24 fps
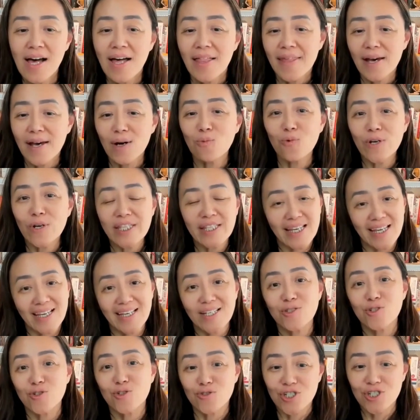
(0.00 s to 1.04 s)
then we
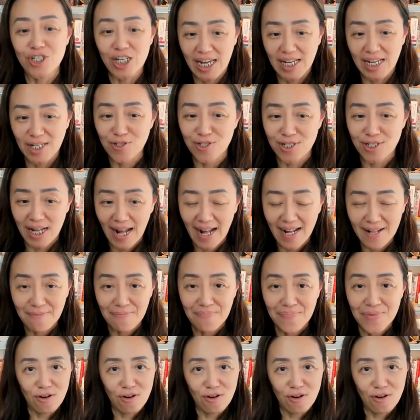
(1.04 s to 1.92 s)
need to change that.